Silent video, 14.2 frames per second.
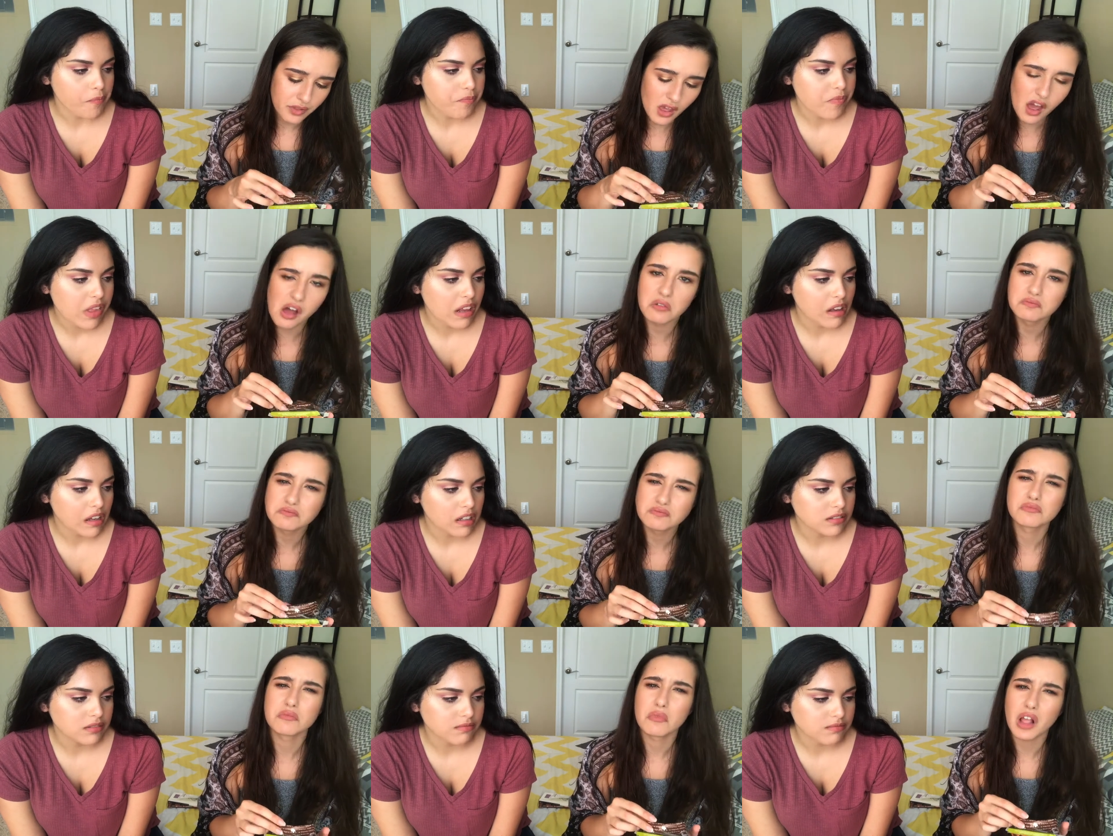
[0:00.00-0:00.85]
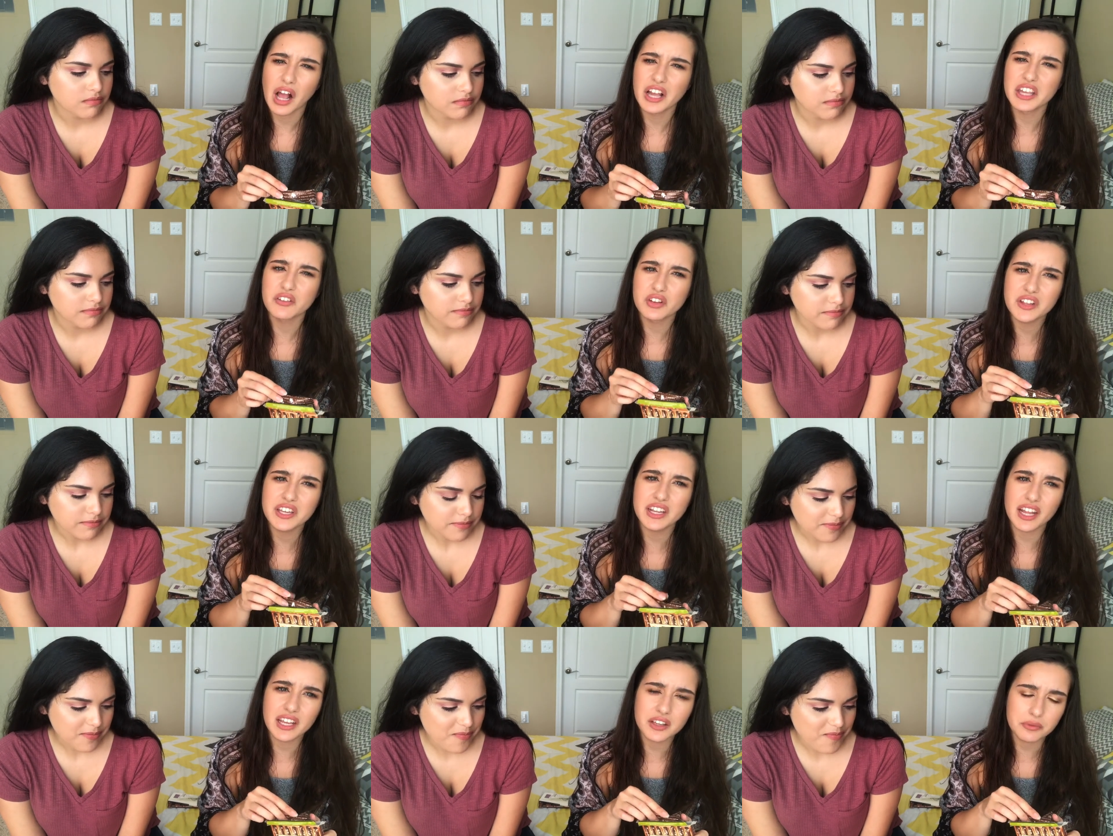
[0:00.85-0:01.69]
Speaker 1: Yeah, I give it
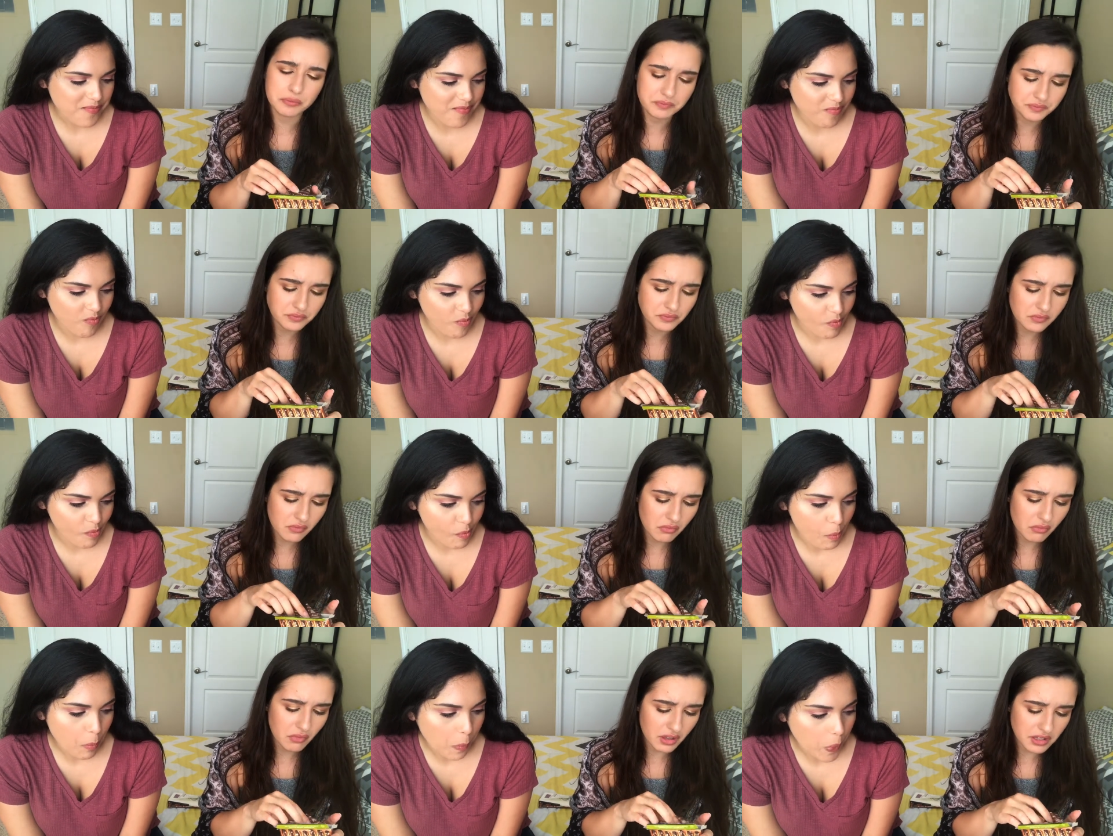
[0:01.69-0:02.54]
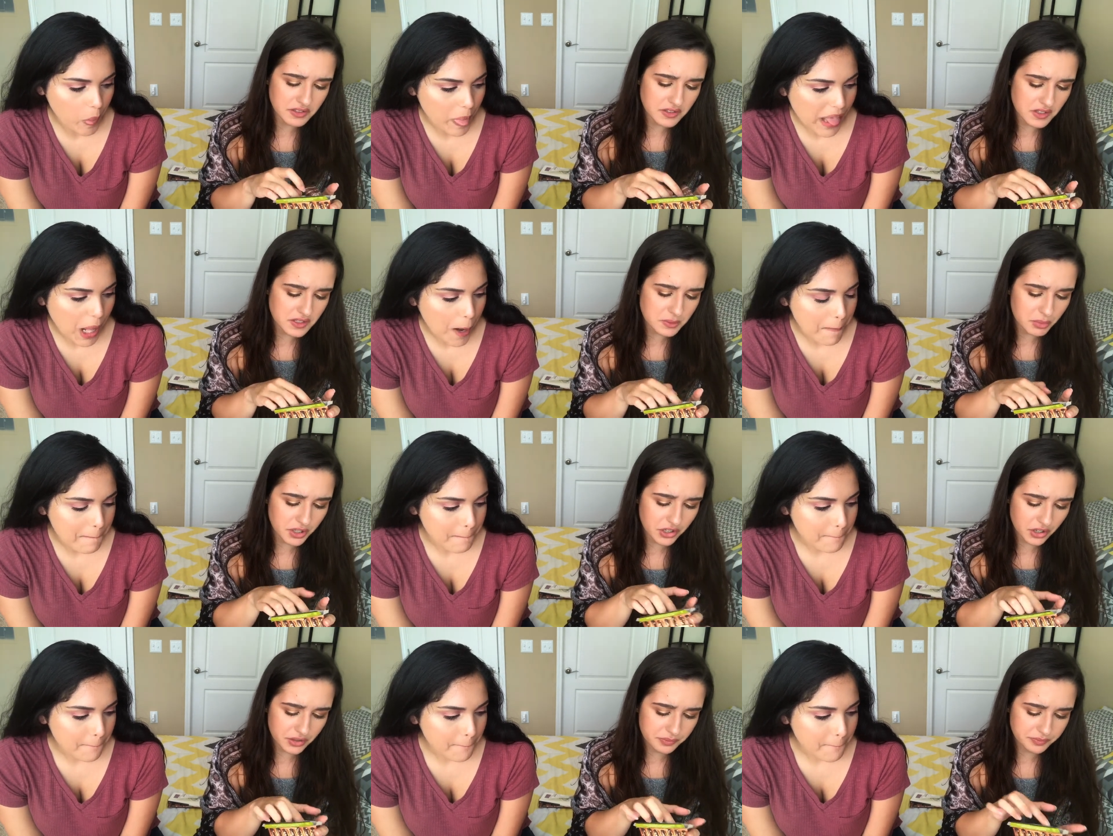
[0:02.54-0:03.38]
like an 8. It's
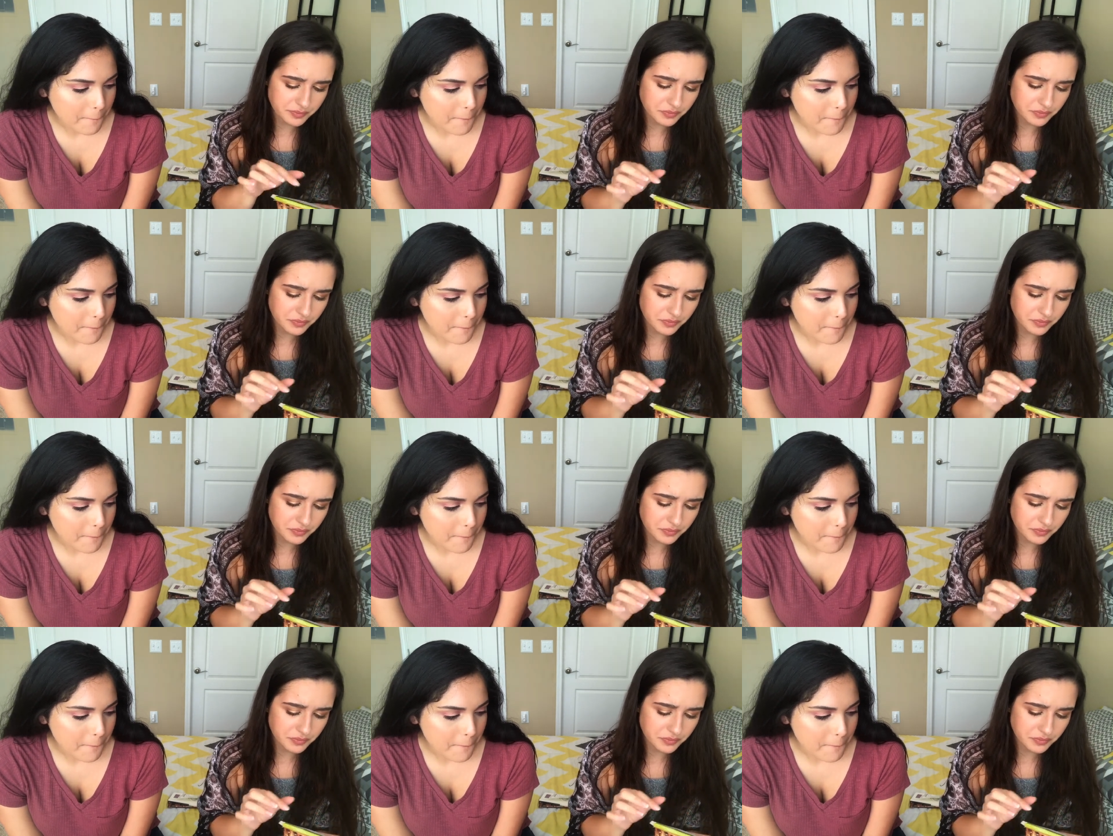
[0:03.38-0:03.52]
pretty good.